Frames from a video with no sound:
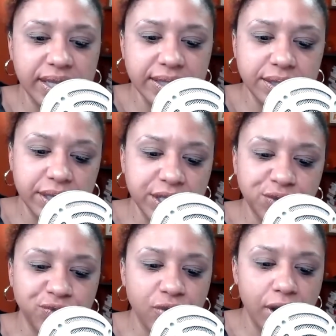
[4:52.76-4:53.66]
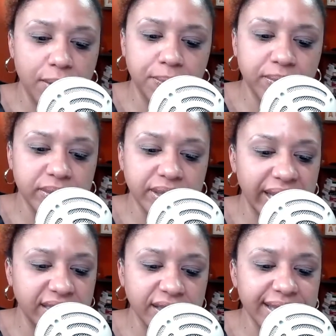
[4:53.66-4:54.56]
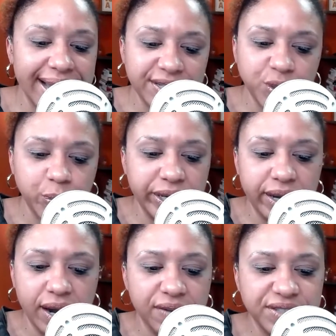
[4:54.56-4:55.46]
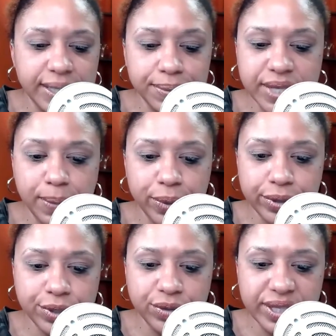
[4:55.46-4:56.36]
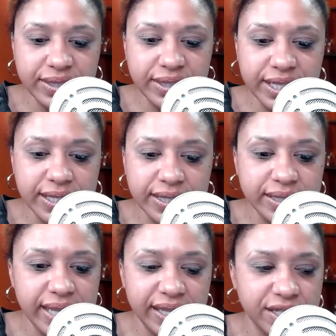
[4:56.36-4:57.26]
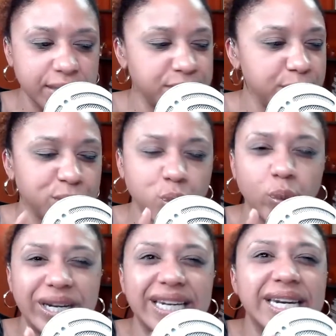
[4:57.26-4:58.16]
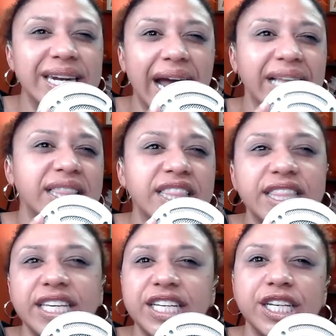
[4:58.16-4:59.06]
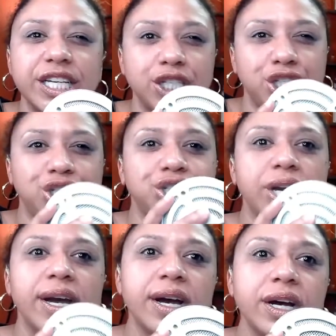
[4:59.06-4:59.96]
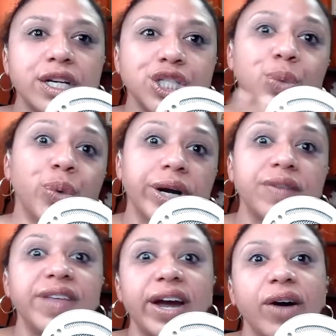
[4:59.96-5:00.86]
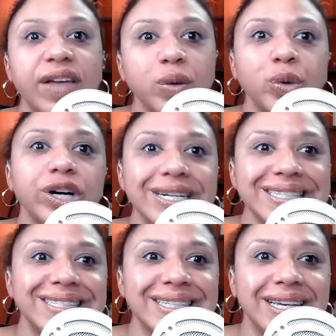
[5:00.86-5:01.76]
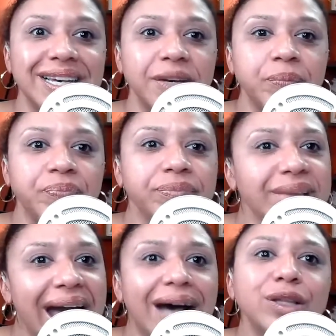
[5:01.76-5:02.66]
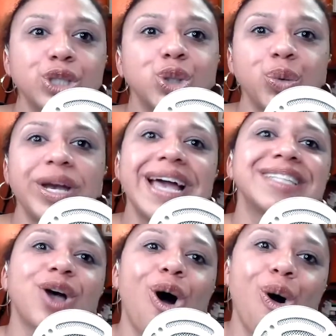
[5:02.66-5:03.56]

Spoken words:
This is from like the last week of September. So this is like September 29th ish. somewhere in there. And then we're going to see how the story has